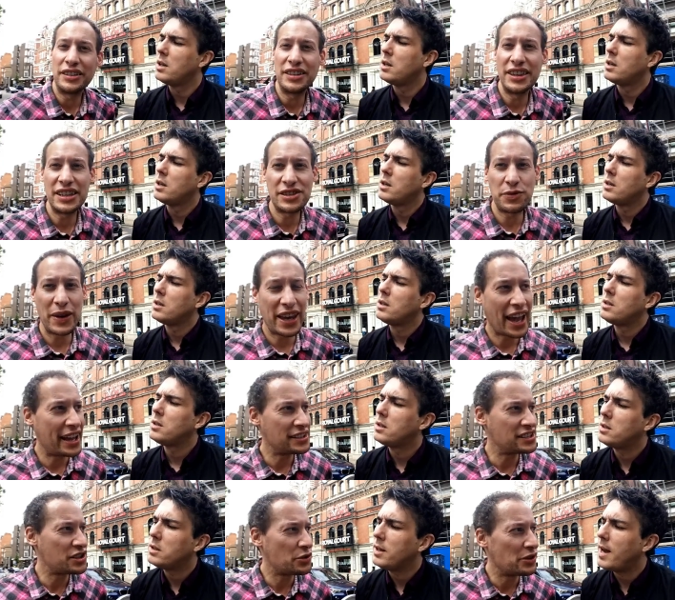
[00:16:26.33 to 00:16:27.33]
Speaker 1: in London this
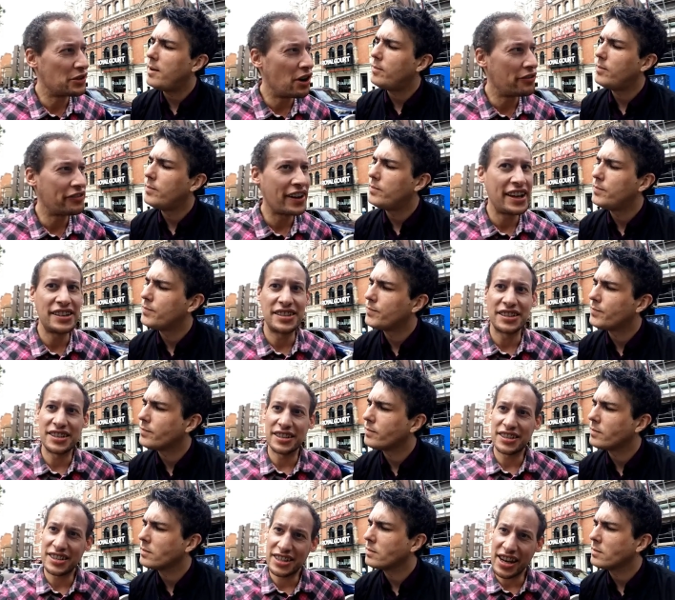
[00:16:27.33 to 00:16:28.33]
weekend, so we're yeah. off later
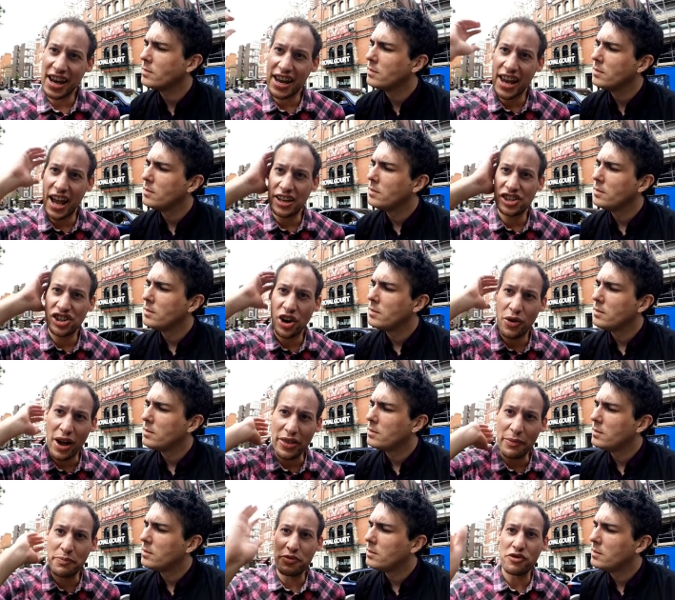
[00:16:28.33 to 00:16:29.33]
to see a
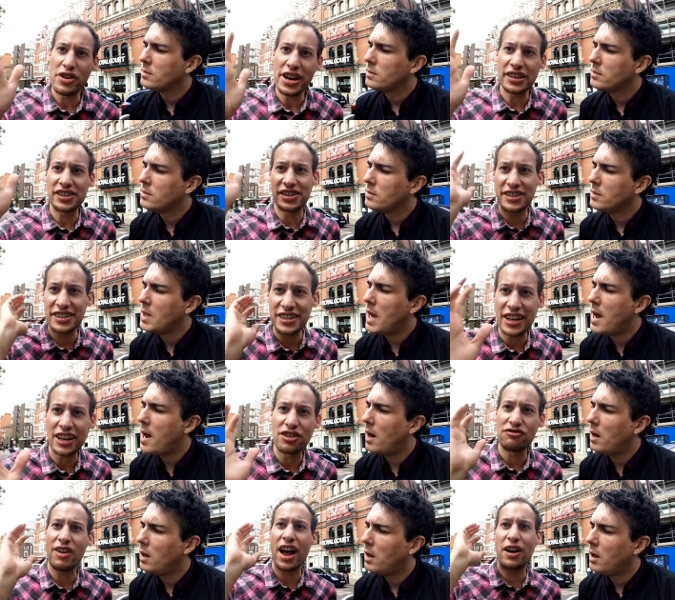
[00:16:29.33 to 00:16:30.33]
show at the bridge. So stick
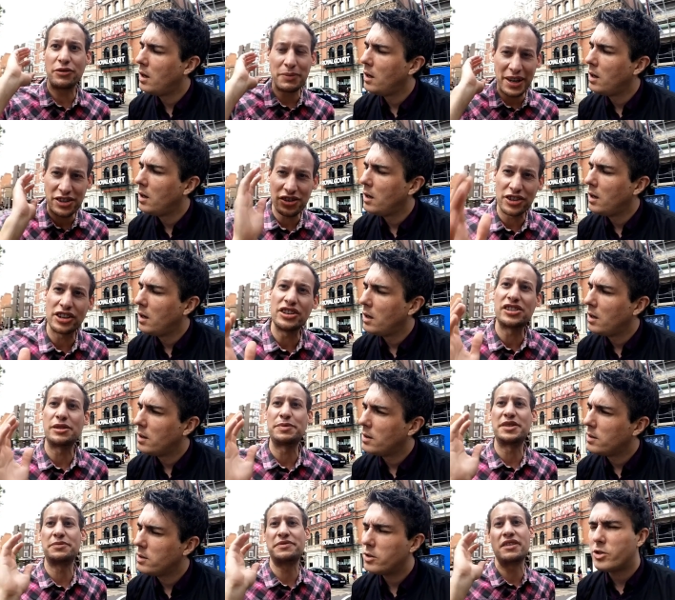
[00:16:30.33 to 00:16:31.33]
yeah. around, make sure you
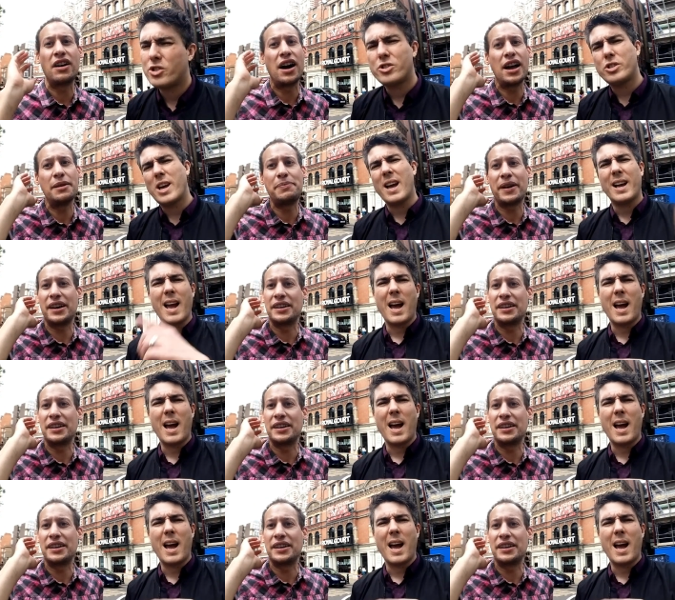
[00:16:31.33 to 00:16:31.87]
subscribe,